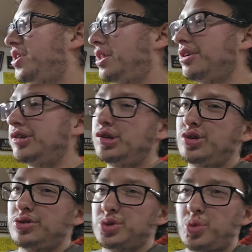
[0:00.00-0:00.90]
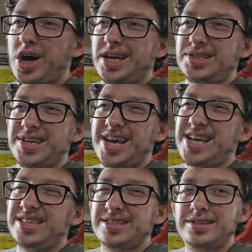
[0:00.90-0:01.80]
I think you can go as wide as
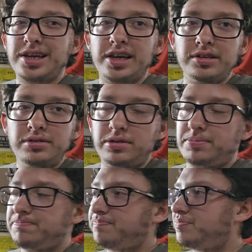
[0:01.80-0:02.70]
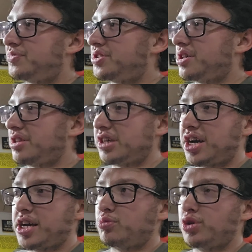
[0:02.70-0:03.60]
8 to 10. I think I
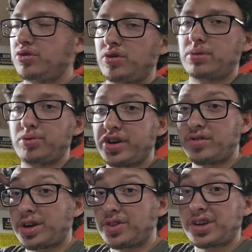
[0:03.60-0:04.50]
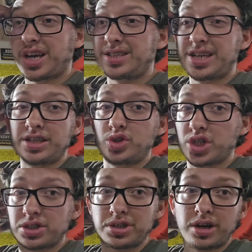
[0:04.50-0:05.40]
had one carburetor, I think I had 10
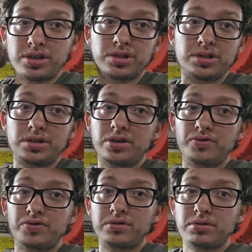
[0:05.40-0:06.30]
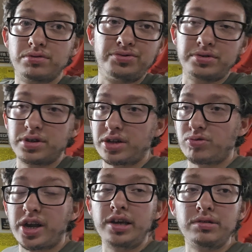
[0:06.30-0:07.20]
jet sizes different, and it
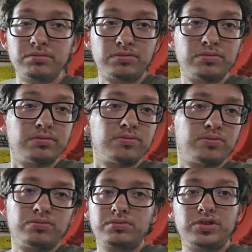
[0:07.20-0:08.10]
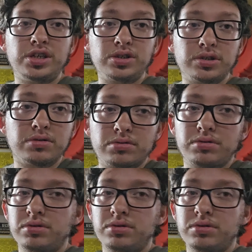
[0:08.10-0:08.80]
ran decent.